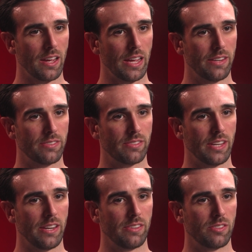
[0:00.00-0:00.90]
it
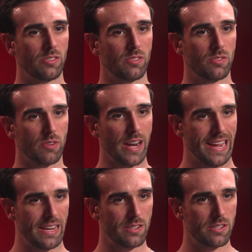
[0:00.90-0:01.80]
is a
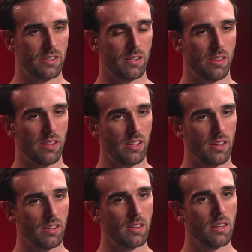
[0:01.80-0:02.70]
strange
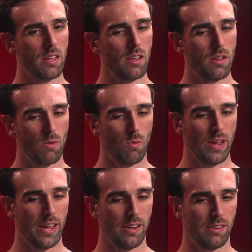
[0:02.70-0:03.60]
thing
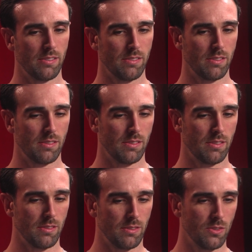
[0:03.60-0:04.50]
when
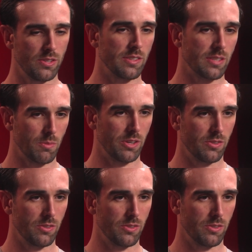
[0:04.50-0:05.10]
losing someone to